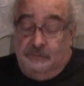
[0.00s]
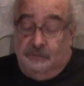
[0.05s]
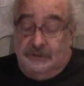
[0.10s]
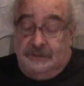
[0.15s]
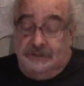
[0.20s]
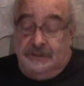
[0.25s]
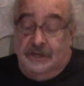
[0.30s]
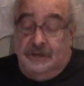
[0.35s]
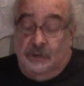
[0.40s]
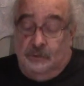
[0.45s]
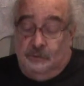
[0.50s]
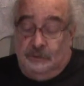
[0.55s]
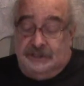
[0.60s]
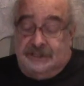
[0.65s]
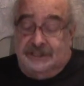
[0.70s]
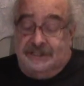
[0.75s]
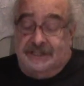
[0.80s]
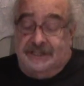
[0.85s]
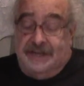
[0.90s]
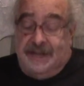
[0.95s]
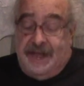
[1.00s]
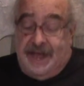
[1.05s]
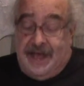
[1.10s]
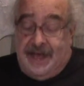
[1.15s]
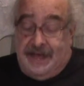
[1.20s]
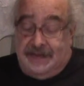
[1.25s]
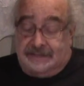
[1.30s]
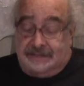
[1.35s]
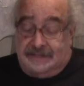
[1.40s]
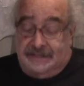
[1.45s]
which, which is the
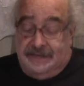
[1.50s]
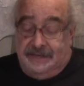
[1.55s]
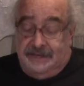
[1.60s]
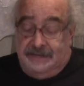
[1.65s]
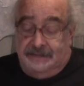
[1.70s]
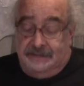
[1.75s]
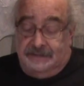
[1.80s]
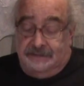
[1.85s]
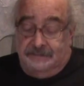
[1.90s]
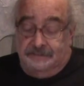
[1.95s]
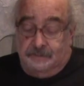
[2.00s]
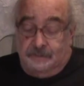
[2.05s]
accident,